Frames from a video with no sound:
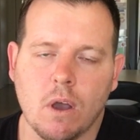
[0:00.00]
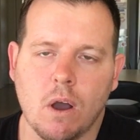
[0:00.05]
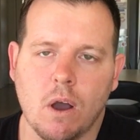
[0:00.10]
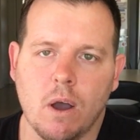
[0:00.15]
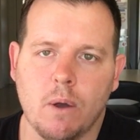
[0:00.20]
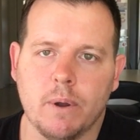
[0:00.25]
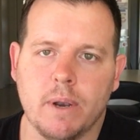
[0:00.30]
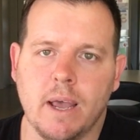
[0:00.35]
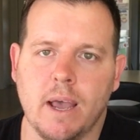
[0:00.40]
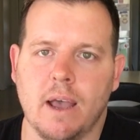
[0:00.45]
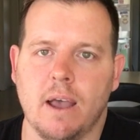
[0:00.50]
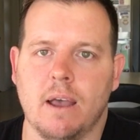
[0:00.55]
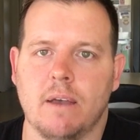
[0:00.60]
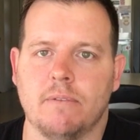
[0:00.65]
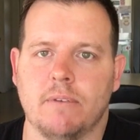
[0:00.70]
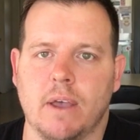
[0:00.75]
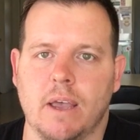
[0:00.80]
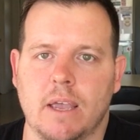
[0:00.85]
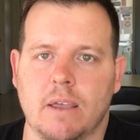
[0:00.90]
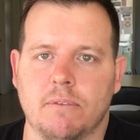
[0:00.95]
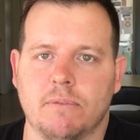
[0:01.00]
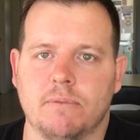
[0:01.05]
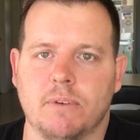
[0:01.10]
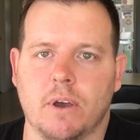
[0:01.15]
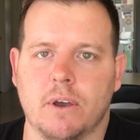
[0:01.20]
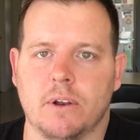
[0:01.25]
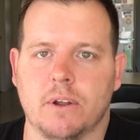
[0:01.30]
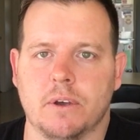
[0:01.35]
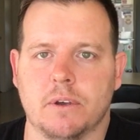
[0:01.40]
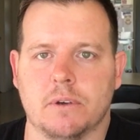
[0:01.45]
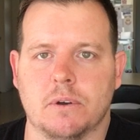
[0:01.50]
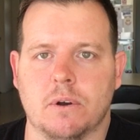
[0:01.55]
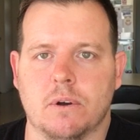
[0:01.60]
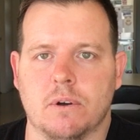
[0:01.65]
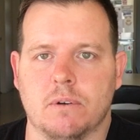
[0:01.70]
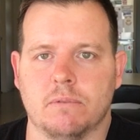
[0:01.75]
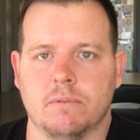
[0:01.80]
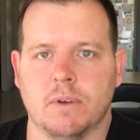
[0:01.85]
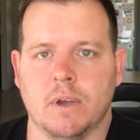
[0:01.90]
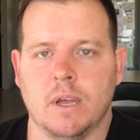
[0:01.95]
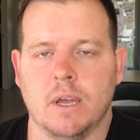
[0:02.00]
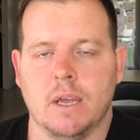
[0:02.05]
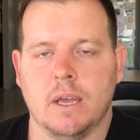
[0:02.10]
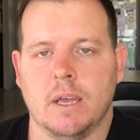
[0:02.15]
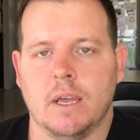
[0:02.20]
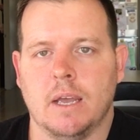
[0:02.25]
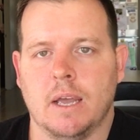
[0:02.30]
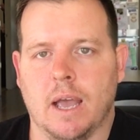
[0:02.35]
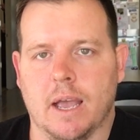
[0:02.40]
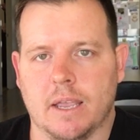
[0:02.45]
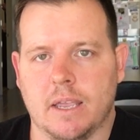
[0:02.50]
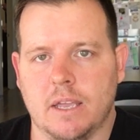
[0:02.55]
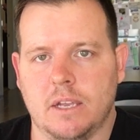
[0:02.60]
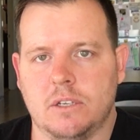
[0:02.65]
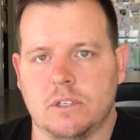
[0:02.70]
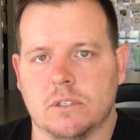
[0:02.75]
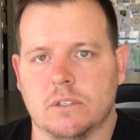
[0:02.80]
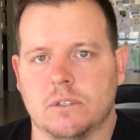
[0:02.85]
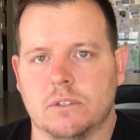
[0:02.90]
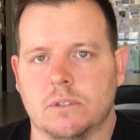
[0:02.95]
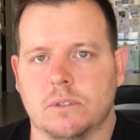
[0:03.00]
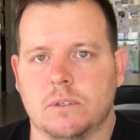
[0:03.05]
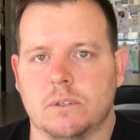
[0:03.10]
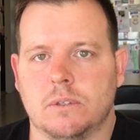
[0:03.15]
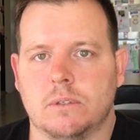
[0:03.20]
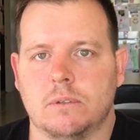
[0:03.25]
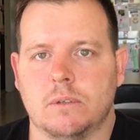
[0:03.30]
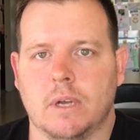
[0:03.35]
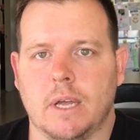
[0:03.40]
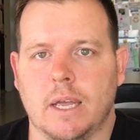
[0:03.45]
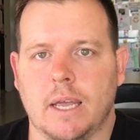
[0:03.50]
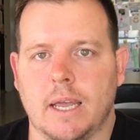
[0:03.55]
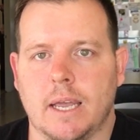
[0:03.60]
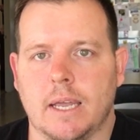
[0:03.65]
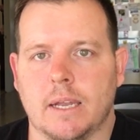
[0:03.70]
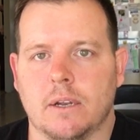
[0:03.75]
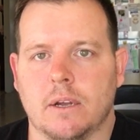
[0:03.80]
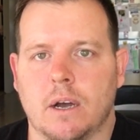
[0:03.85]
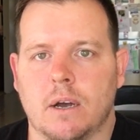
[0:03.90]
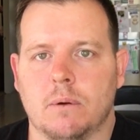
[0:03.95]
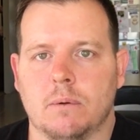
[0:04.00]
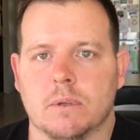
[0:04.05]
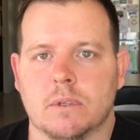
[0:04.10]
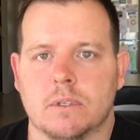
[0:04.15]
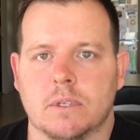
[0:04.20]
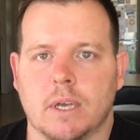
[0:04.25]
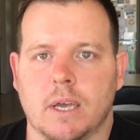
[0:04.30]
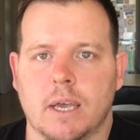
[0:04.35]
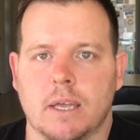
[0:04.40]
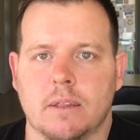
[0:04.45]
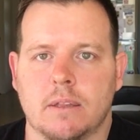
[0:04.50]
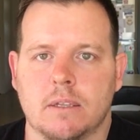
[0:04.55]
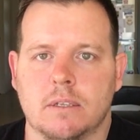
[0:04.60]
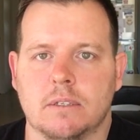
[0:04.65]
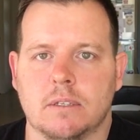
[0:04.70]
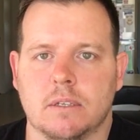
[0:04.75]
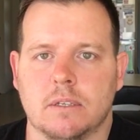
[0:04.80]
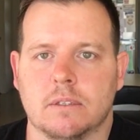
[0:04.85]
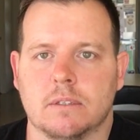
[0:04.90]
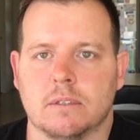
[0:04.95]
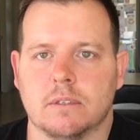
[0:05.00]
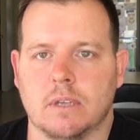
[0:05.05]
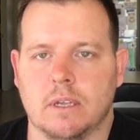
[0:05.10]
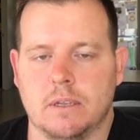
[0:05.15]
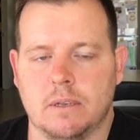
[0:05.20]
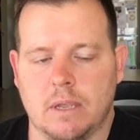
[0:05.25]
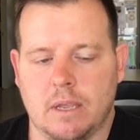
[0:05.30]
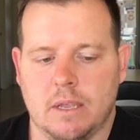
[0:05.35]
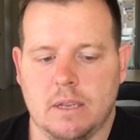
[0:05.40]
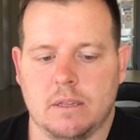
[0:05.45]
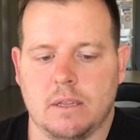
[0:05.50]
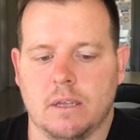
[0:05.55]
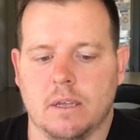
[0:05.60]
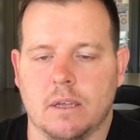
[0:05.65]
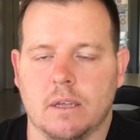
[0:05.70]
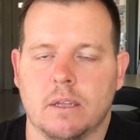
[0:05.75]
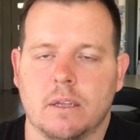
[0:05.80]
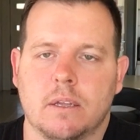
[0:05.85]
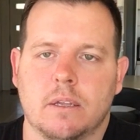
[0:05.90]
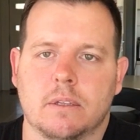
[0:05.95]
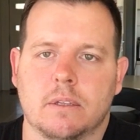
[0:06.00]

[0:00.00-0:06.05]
I would have a photo of a kitchen stool, and I would say this is in the